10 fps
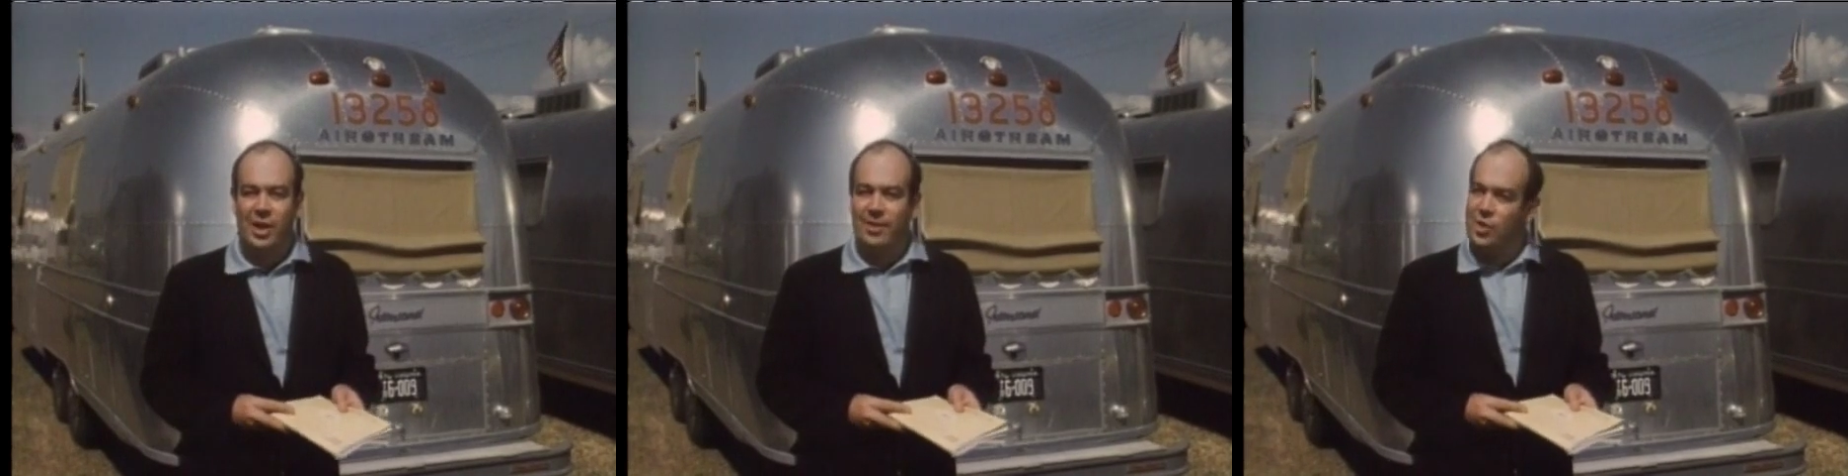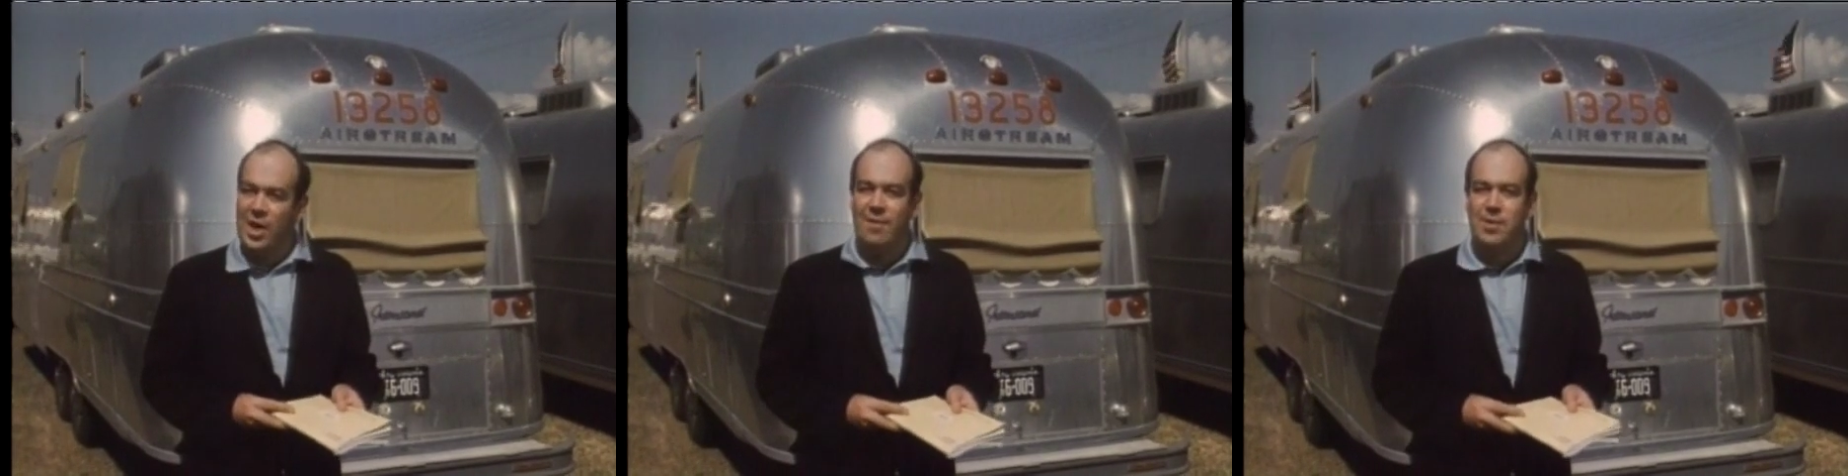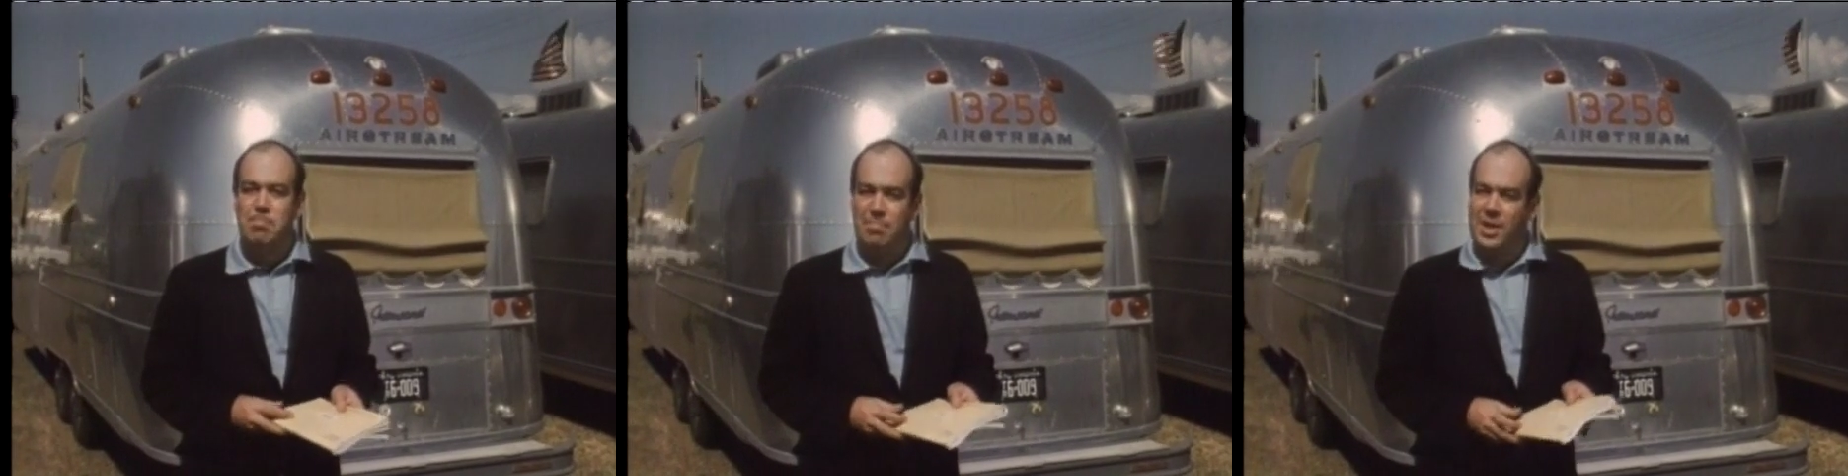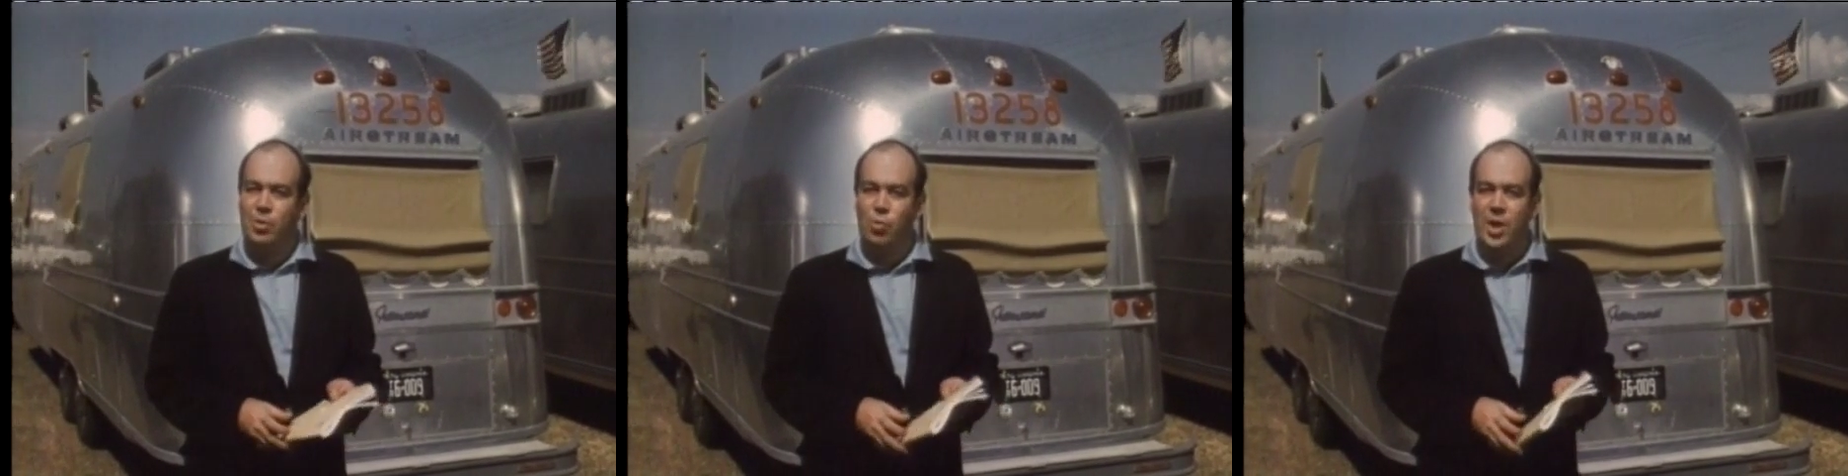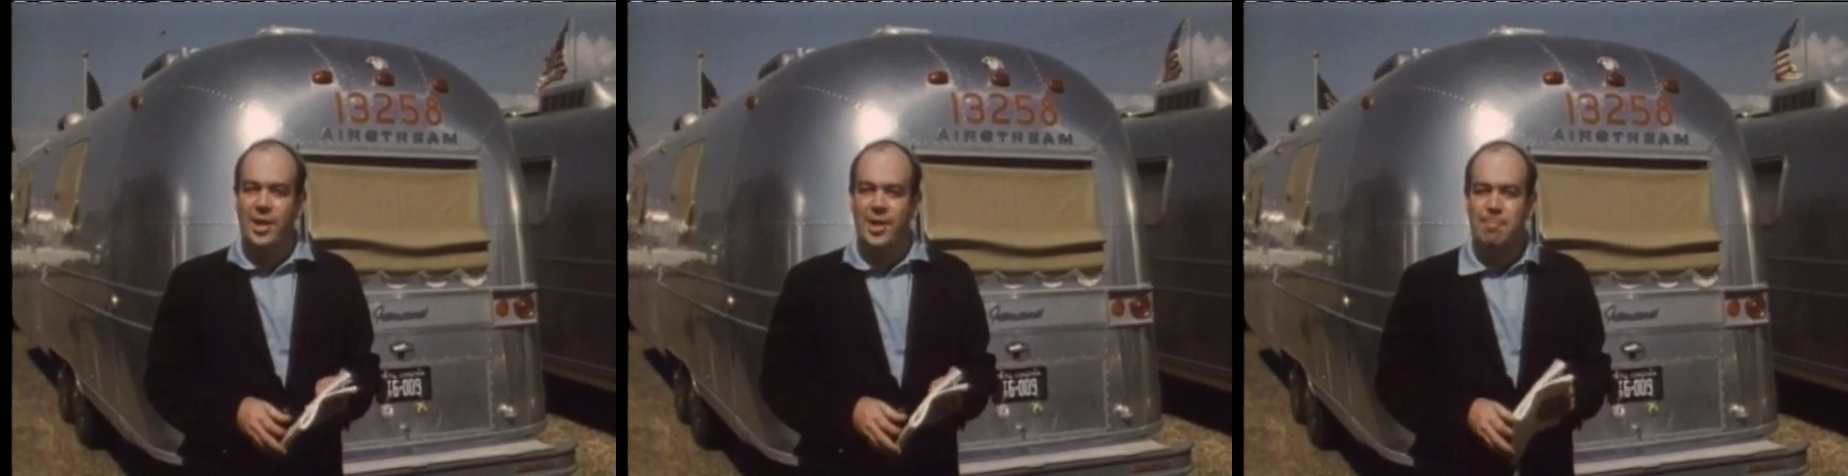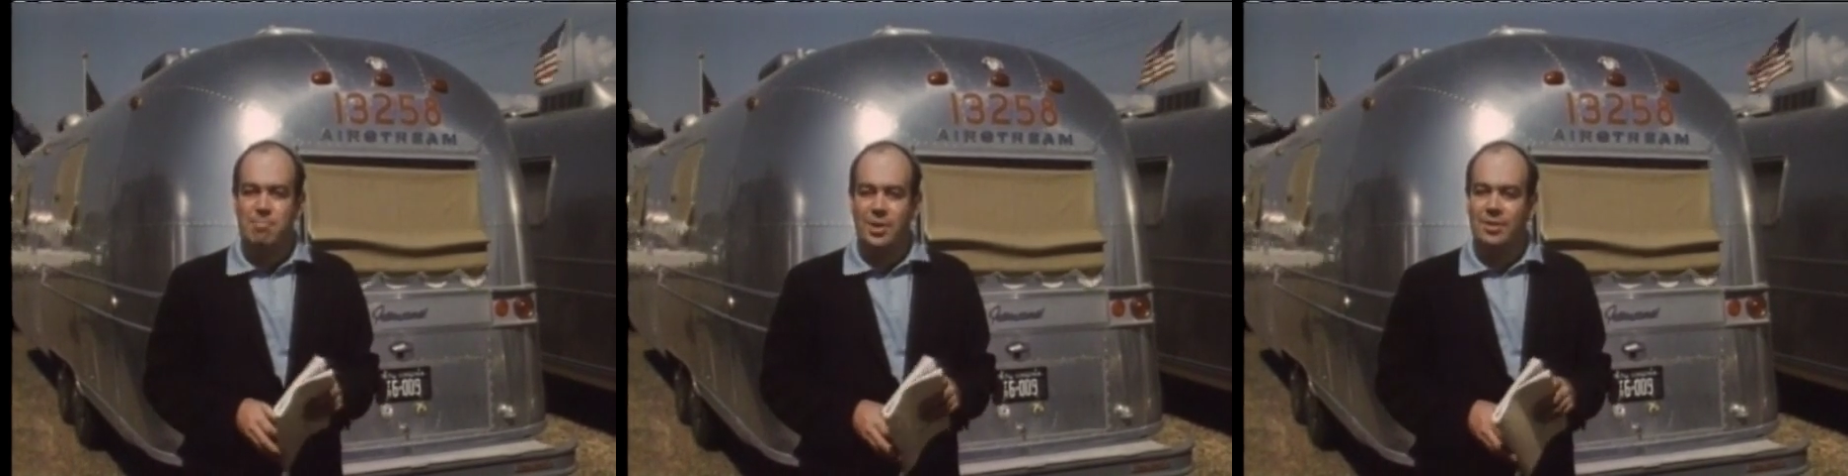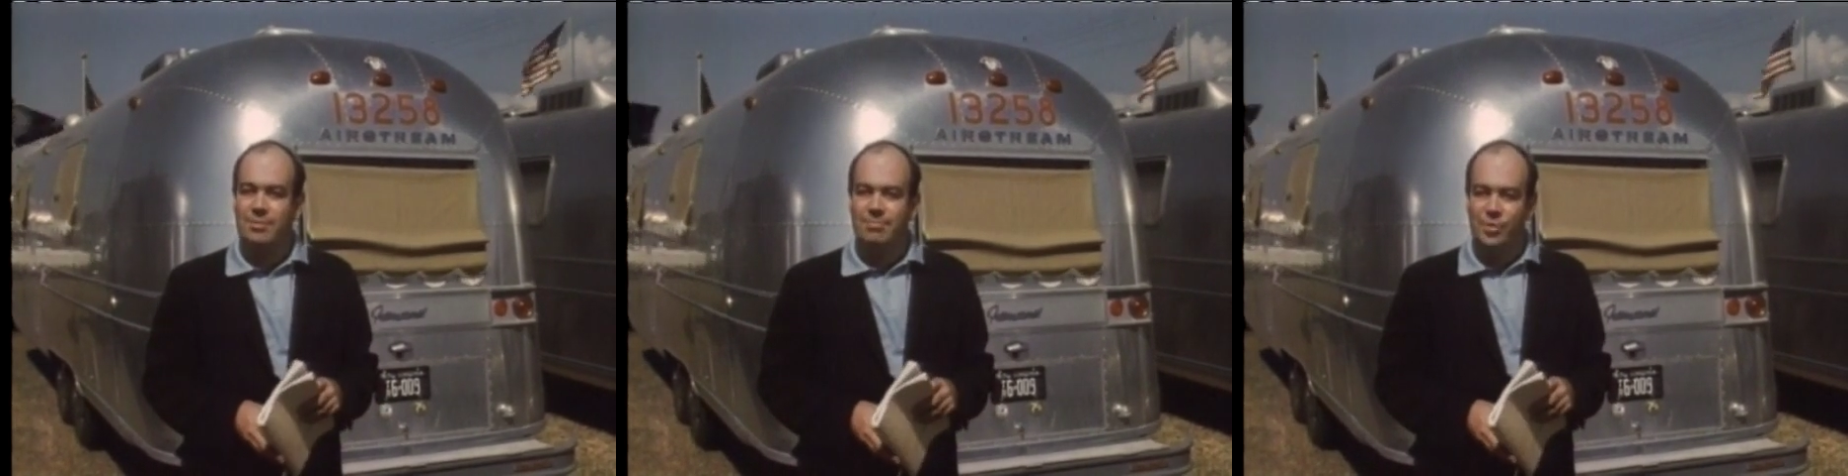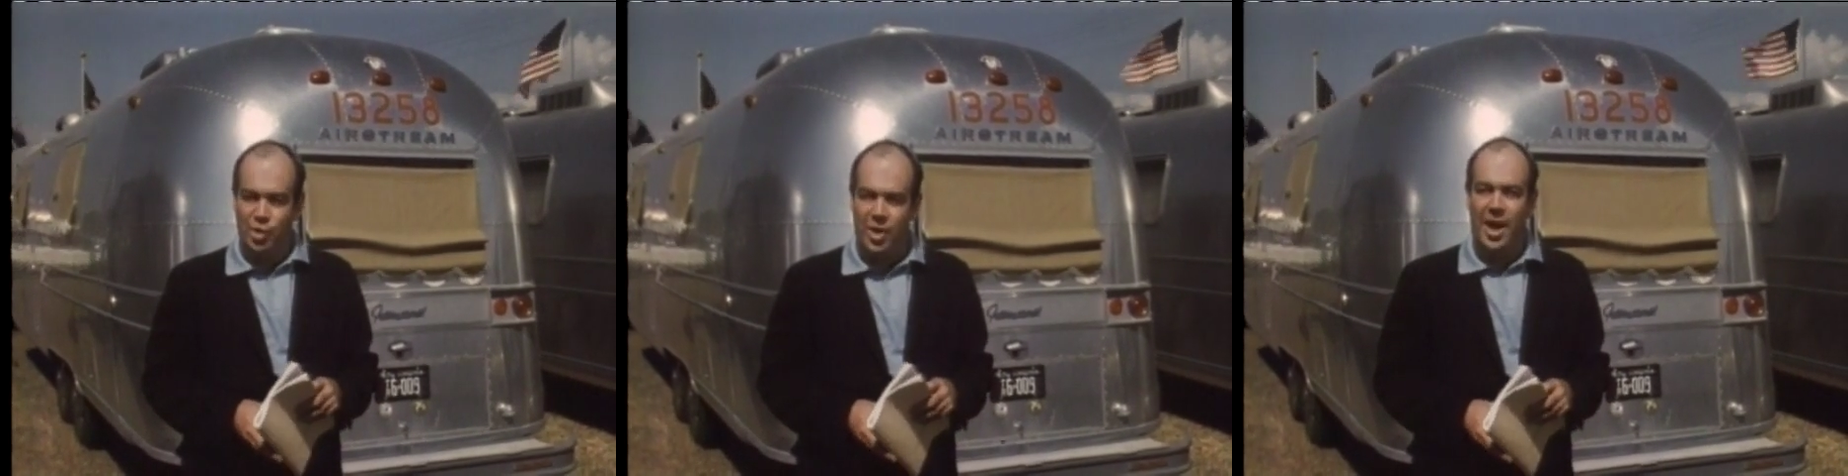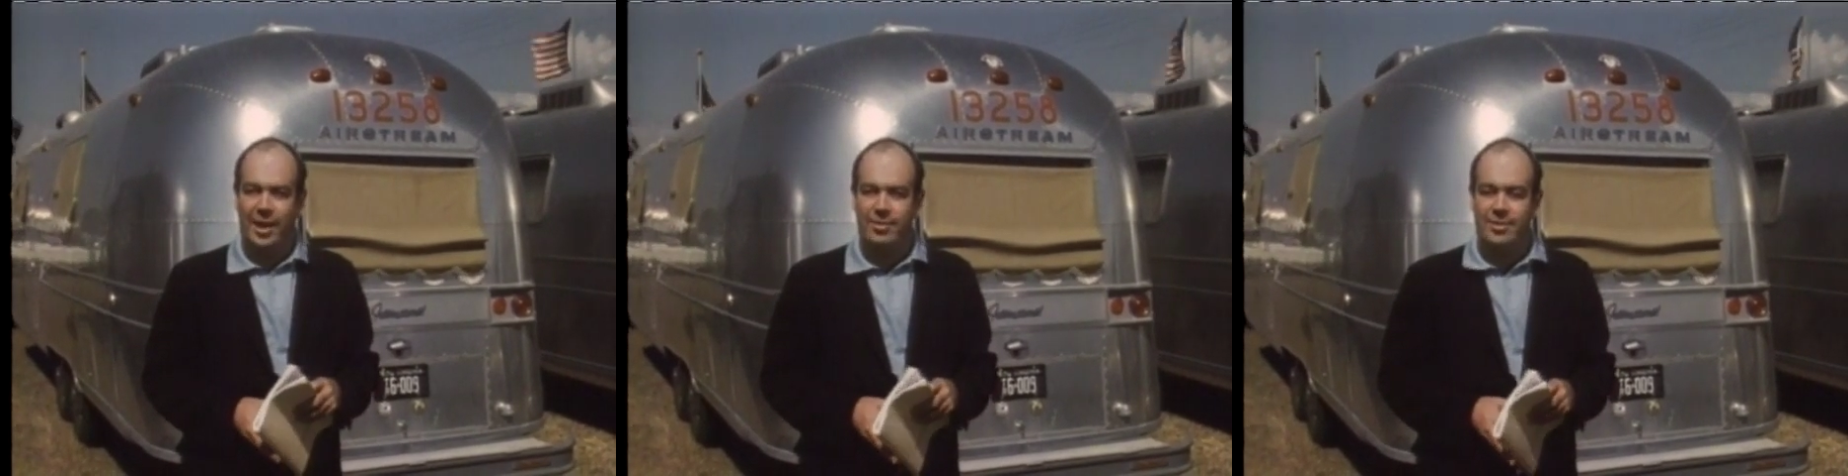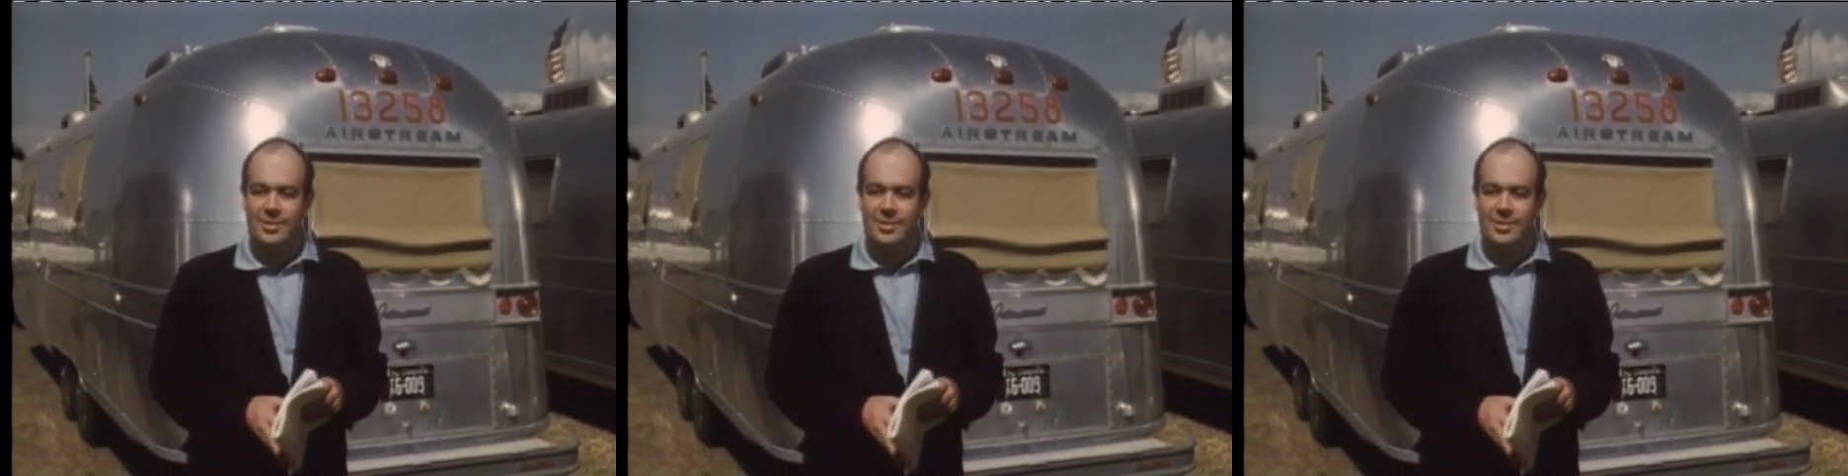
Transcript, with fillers: And if you have a big red number, you're not.